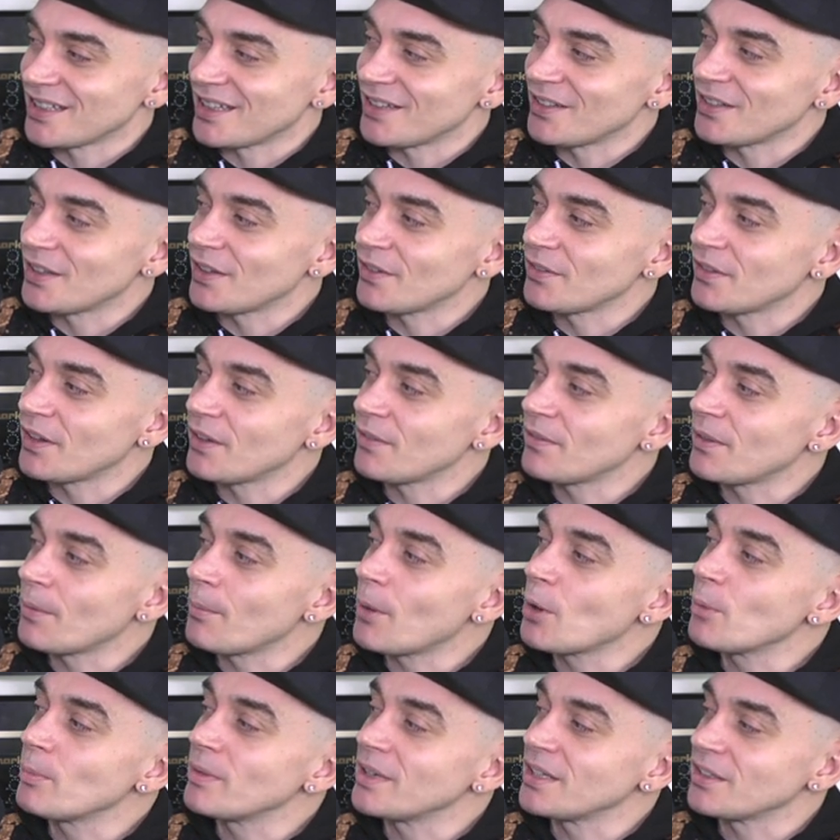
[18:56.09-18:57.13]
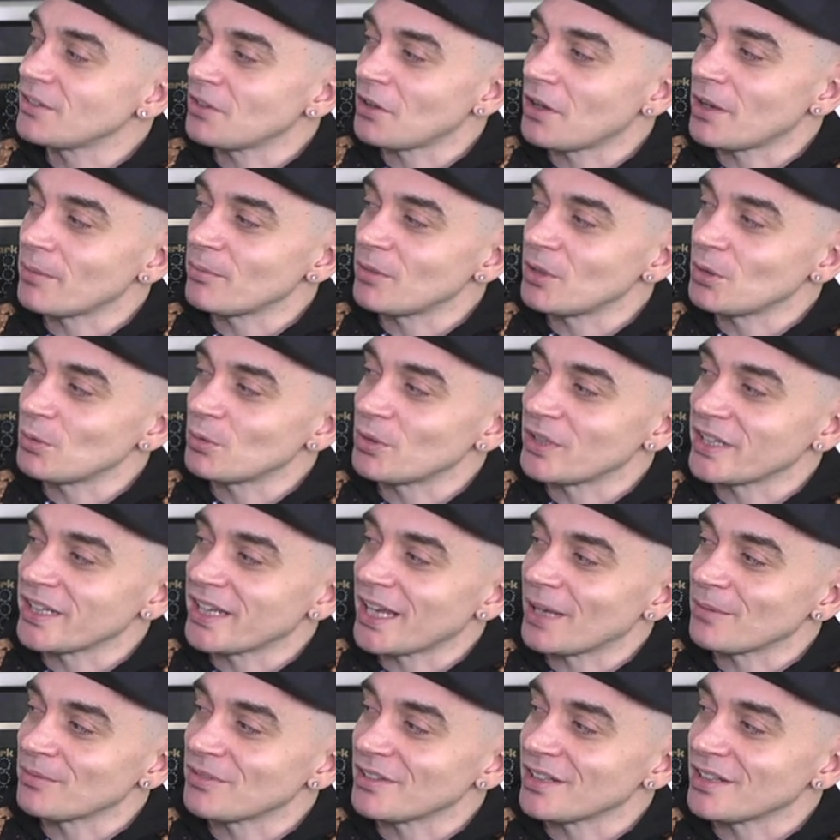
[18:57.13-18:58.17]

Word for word: They they they're the moment in time that you want. Yeah, to